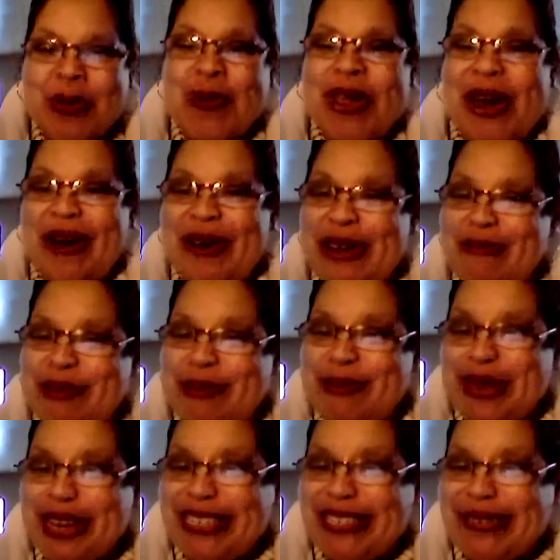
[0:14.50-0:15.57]
We are
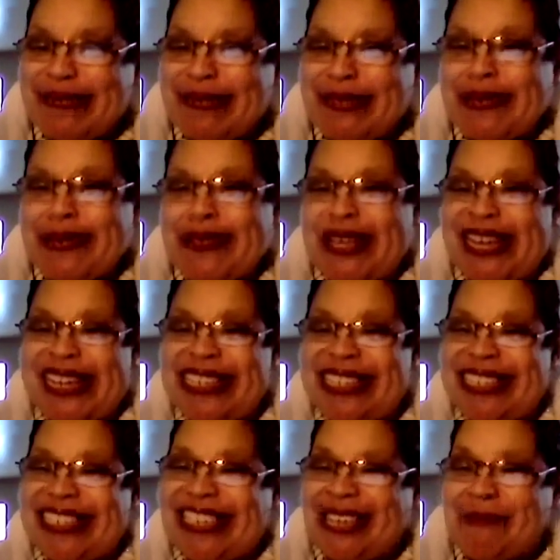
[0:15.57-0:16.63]
implementing some new things
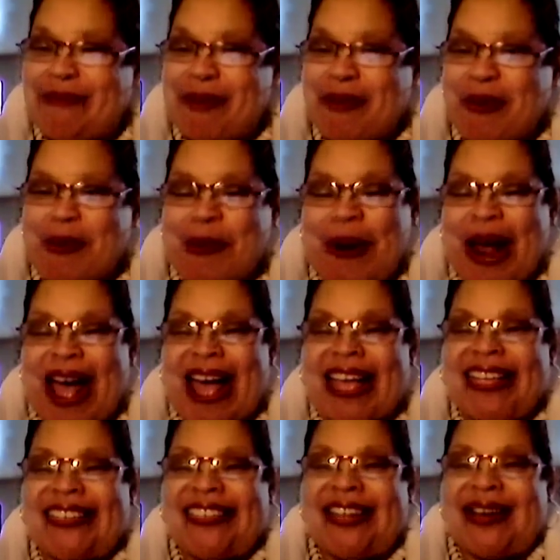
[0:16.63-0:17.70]
to keep you
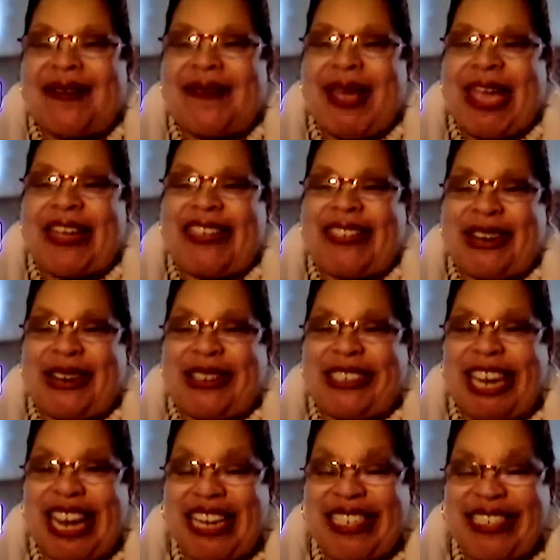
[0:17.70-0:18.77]
apprised of HR
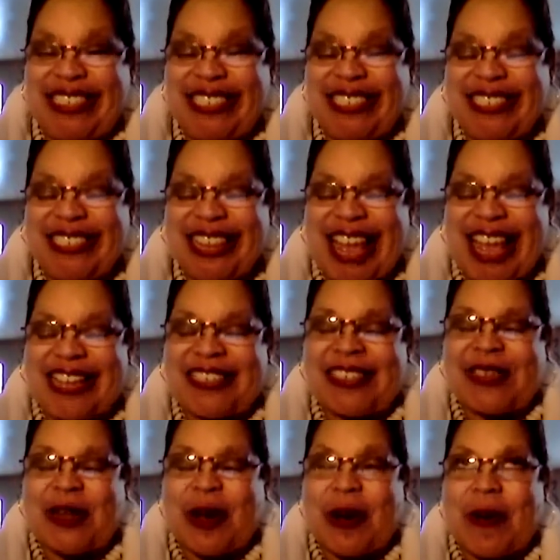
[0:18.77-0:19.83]
changes. And
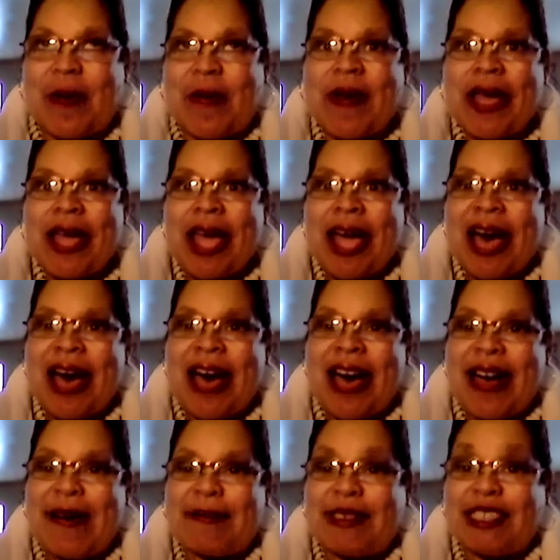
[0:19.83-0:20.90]
so,
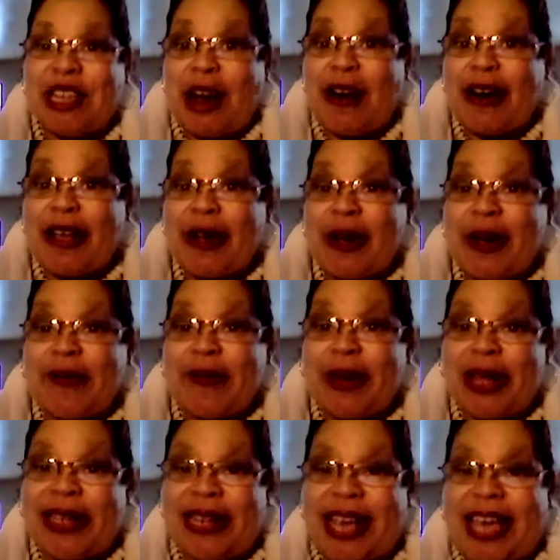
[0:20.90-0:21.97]
starting on
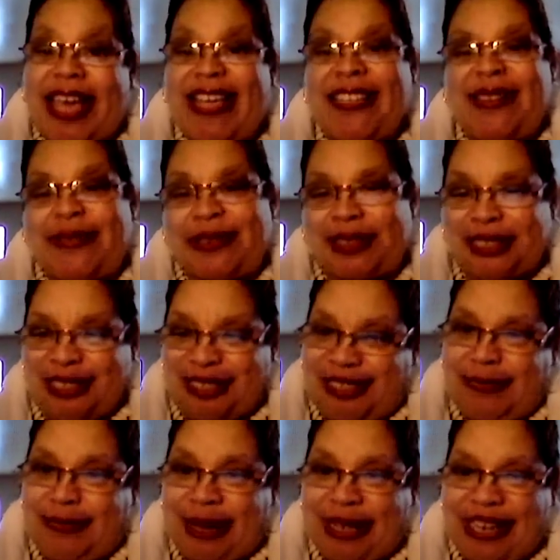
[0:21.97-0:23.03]
Mondays, well, this
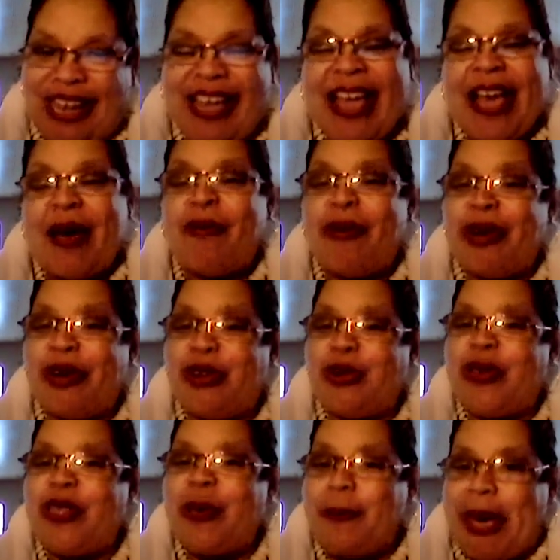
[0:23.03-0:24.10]
is Monday, we're
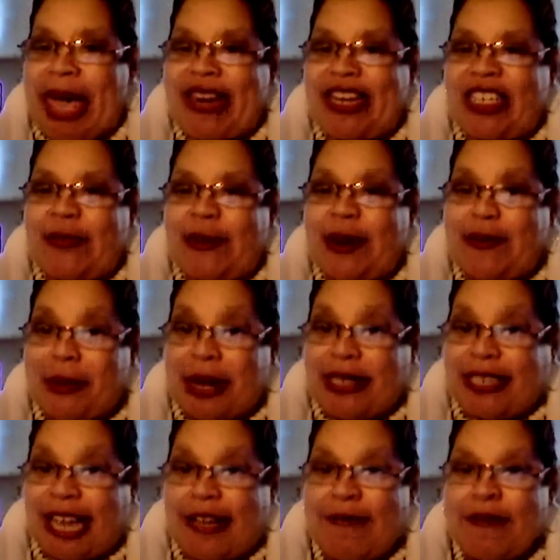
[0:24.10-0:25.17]
doing the Management
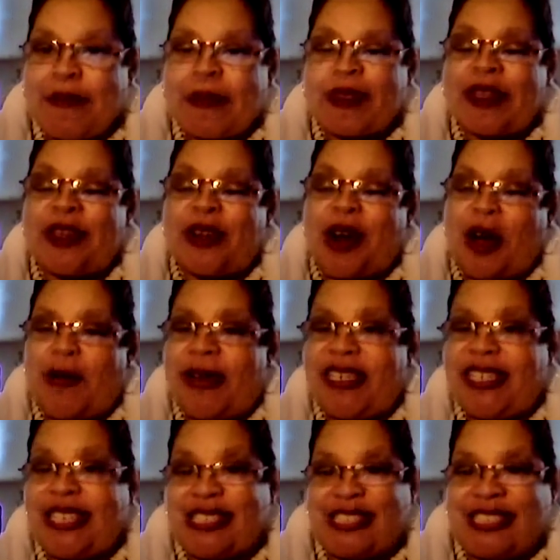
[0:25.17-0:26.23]
Monday. You can
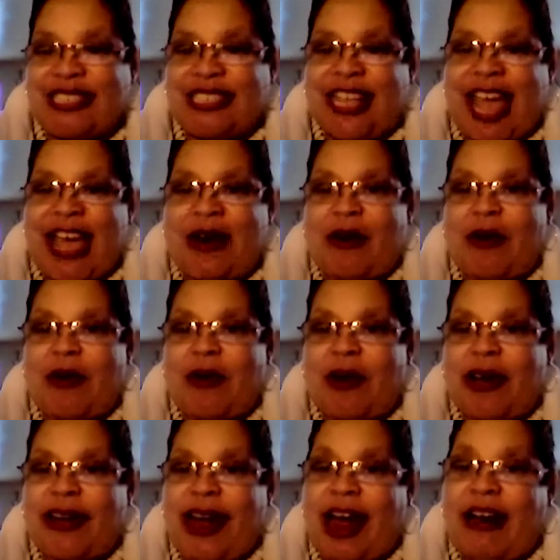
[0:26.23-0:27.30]
always listen to that
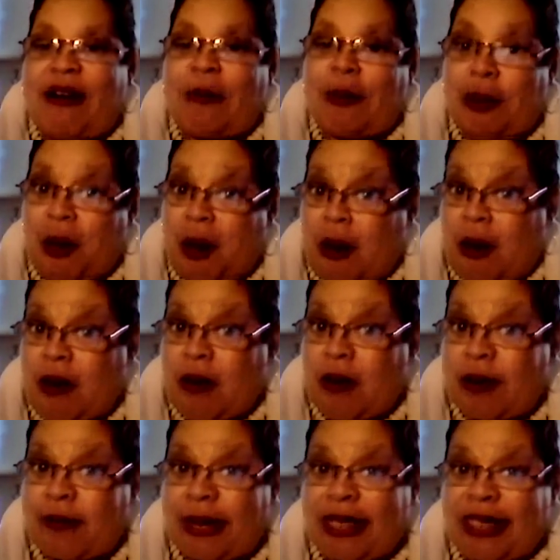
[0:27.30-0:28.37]
on our blog
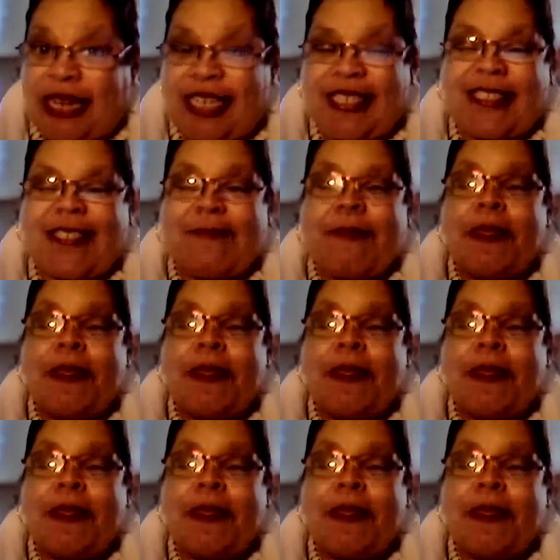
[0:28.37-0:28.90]
on Mondays